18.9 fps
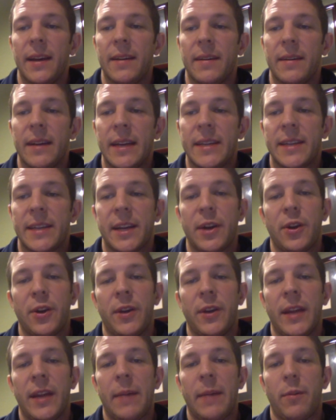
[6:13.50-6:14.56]
is it going to
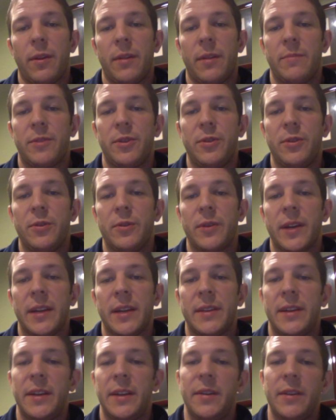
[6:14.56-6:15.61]
enable them to
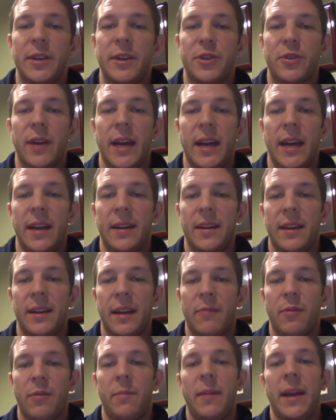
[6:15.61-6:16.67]
continue to train
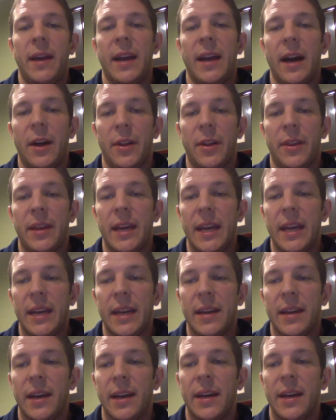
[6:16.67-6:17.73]
and remain
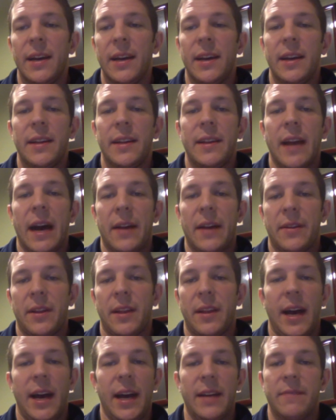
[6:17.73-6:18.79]
healthy down the
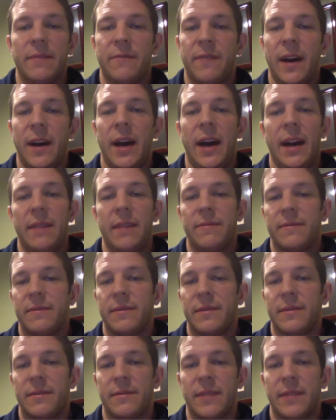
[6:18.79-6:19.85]
line, 5,
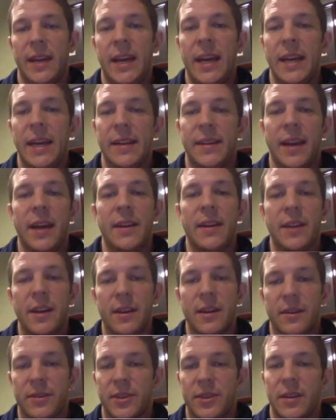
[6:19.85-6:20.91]
8, 10
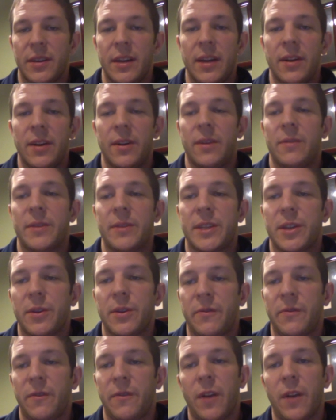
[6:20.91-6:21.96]
years? And
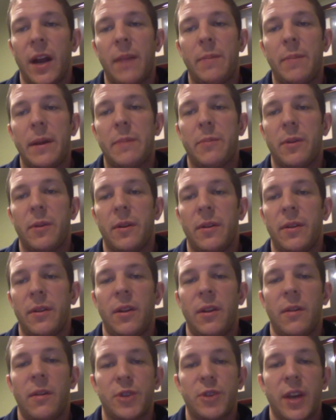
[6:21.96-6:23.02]
so for a lot of people,
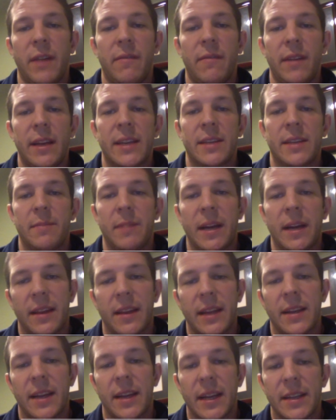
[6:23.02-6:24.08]
longevity is a big
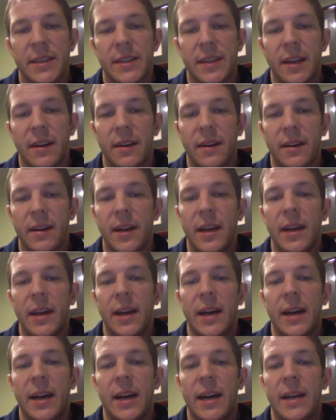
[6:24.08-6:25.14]
thing to consider
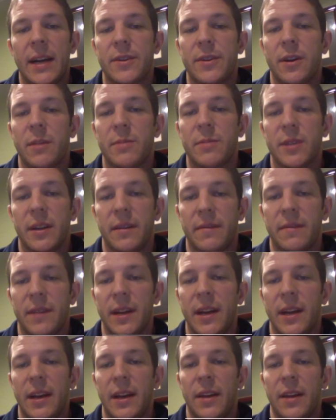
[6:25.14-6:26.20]
in terms of
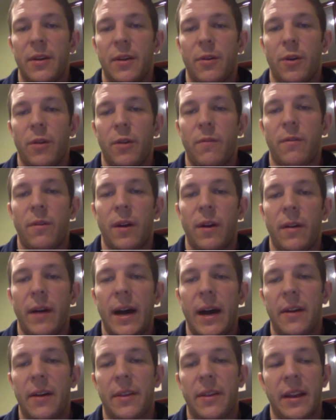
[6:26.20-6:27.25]
their overall
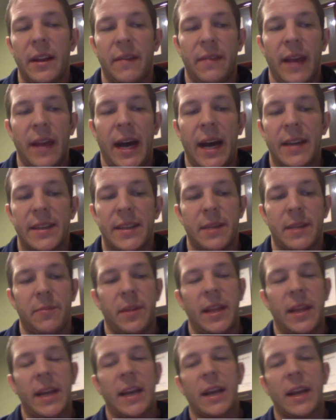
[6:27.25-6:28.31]
health. And if that's
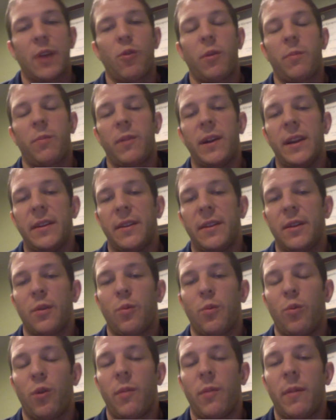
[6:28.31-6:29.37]
something they can incorporate into their
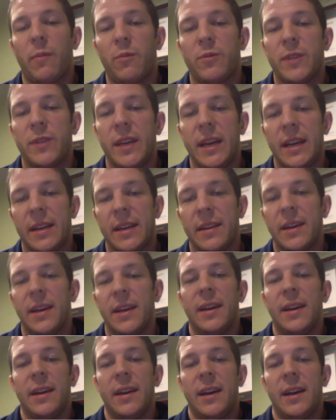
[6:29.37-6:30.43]
warm-up routine,
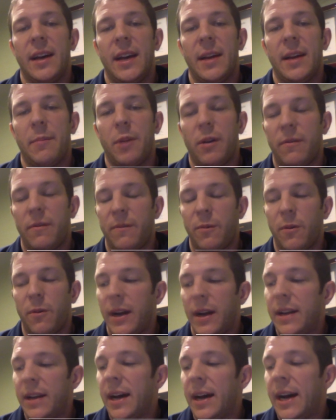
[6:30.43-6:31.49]
and I'm all
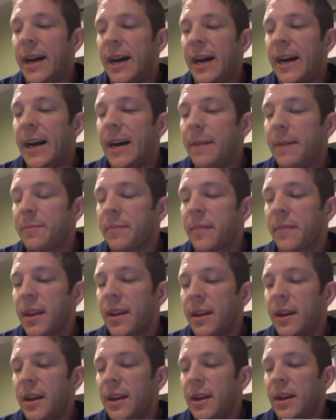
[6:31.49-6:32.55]
for it.
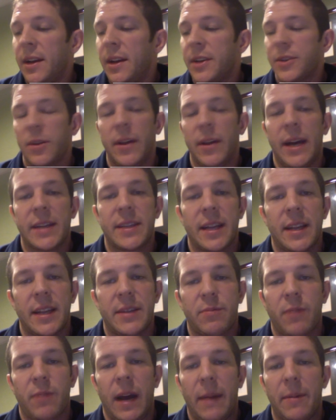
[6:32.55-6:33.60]
So
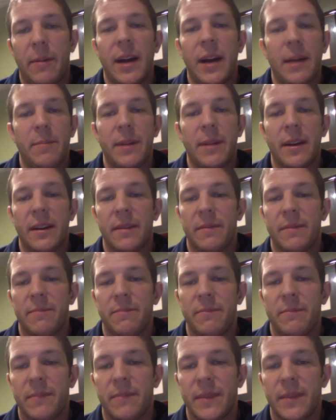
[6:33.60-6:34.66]
let's wrap it up here.
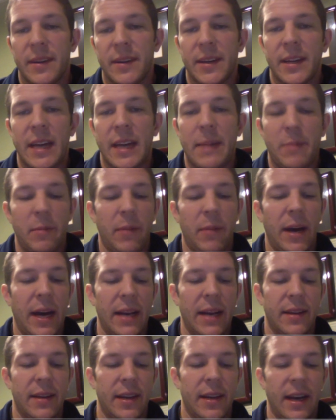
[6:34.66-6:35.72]
Keep in
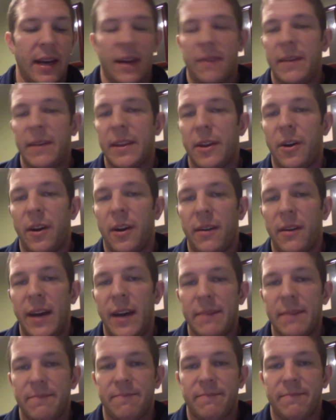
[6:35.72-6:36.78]
mind, elevate the heart
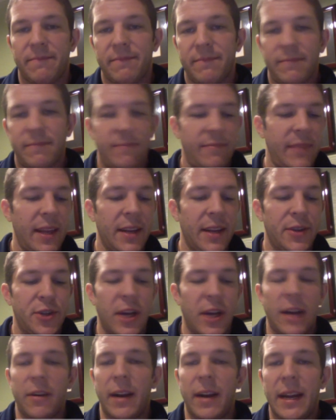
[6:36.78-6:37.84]
rate,
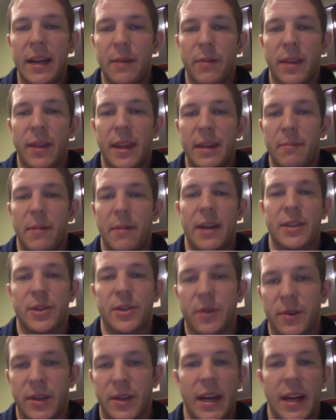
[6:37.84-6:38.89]
generate heat within the muscles,